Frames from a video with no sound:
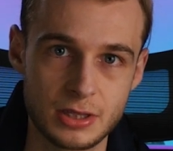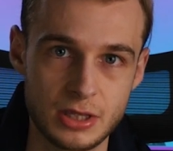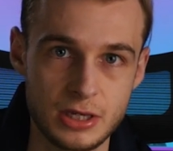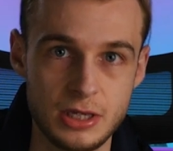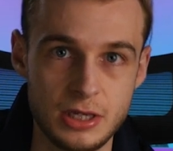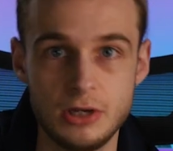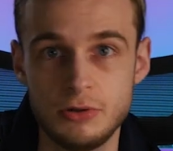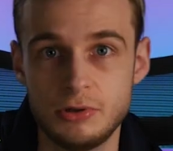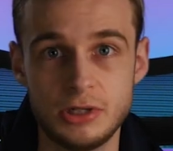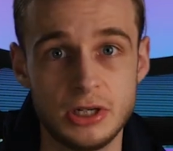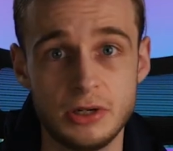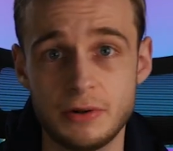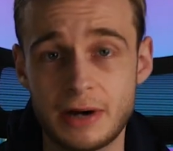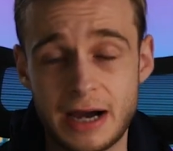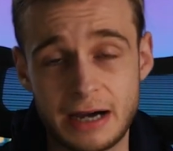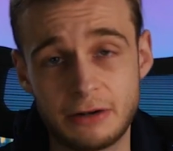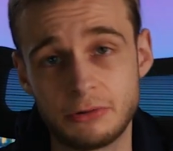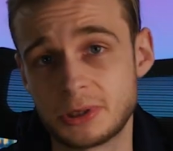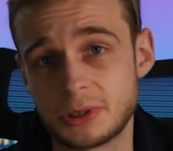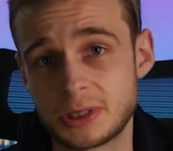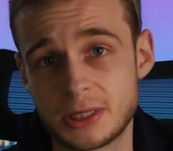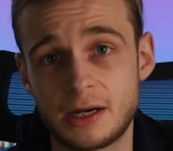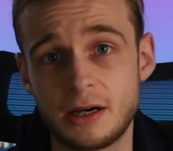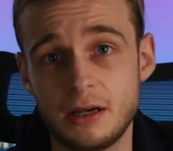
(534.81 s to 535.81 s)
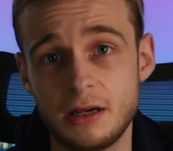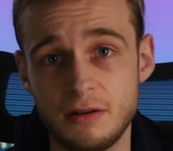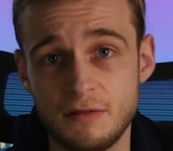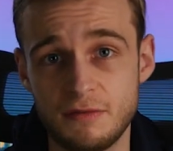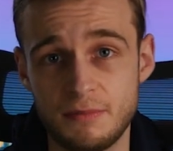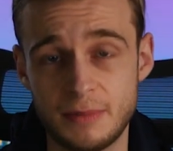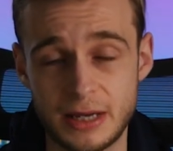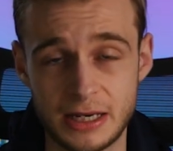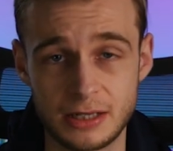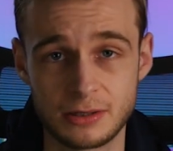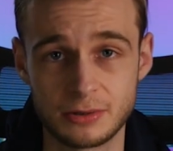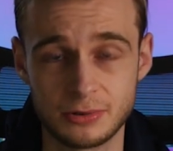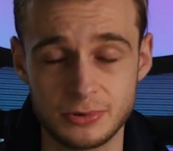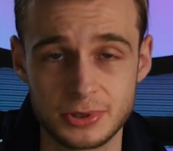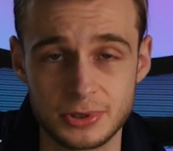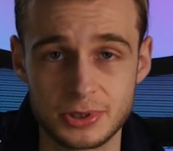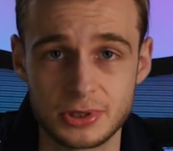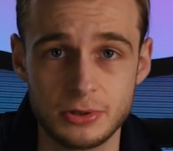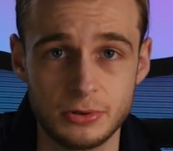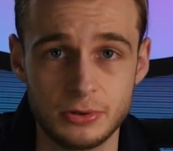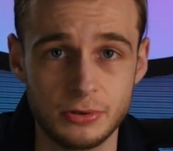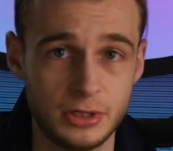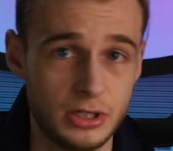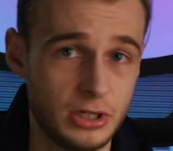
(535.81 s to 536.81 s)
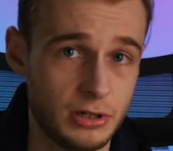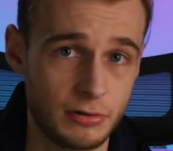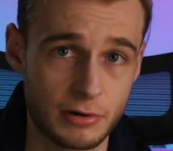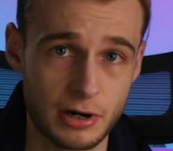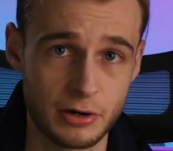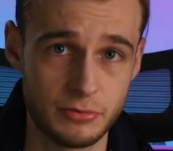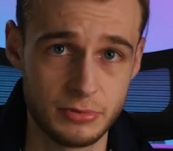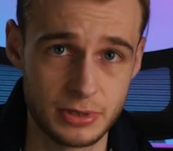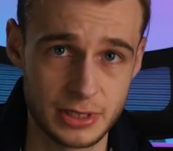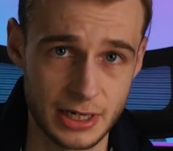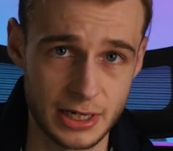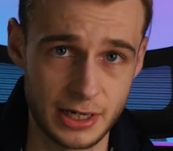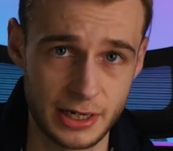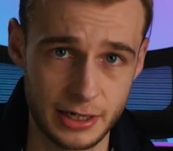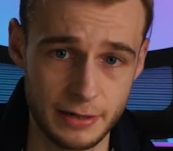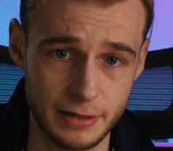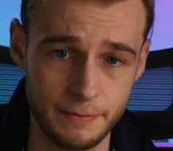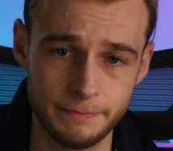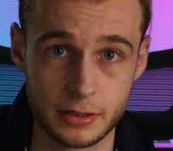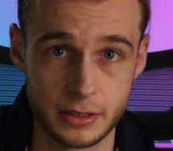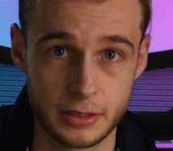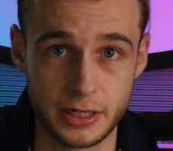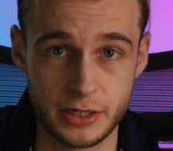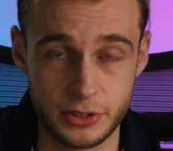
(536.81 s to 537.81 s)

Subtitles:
that you do outside of medical school in your own time.